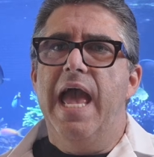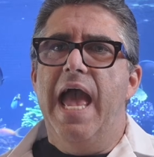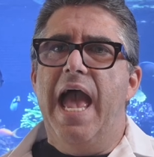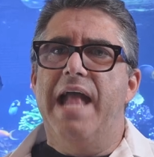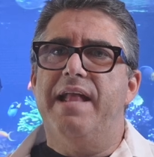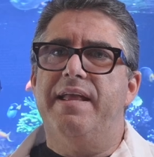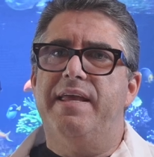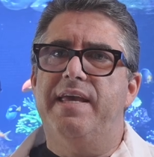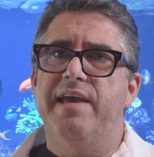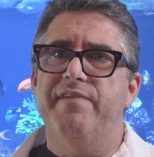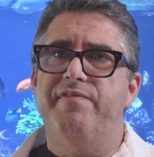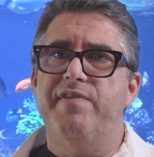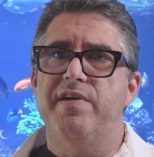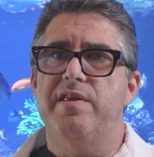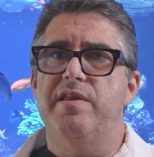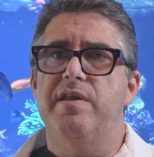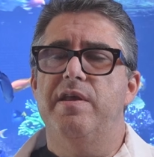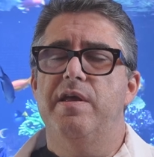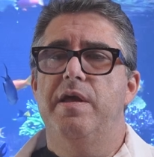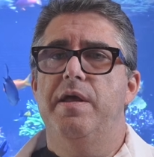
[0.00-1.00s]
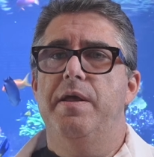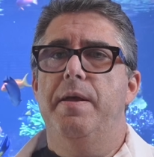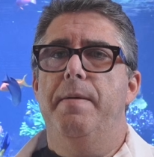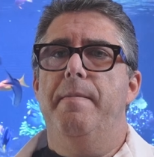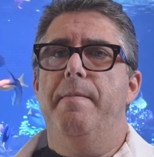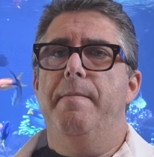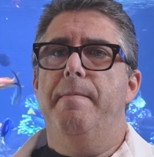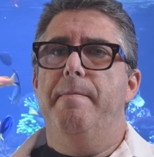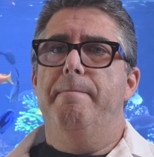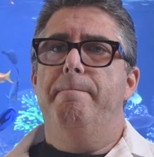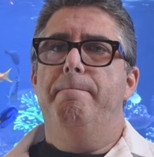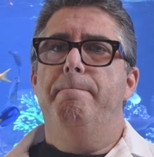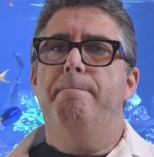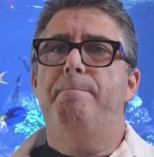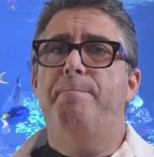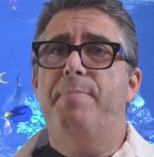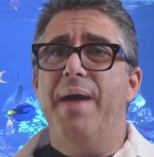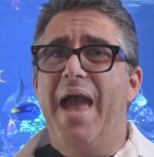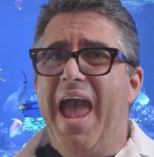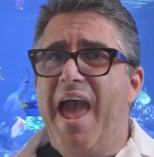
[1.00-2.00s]
and give it
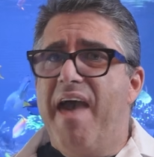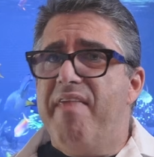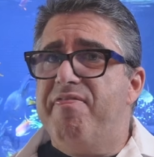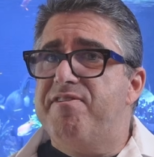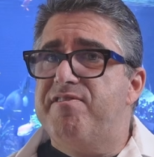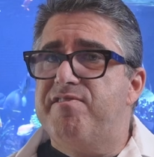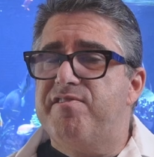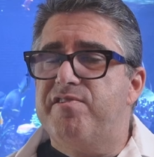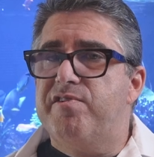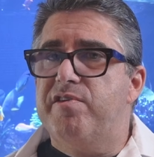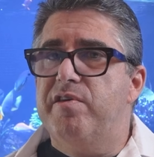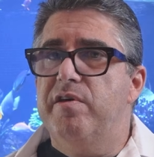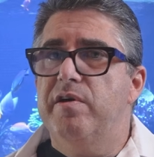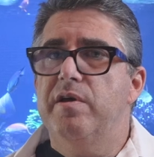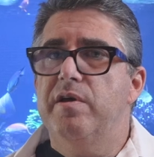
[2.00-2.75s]
baths